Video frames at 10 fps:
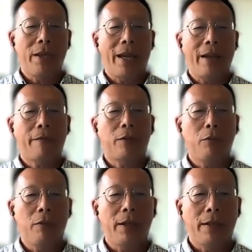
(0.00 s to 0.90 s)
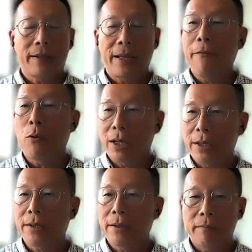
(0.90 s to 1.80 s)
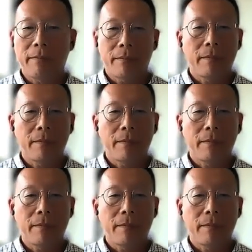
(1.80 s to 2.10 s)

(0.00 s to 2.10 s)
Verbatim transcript: we have to uh, stay focused.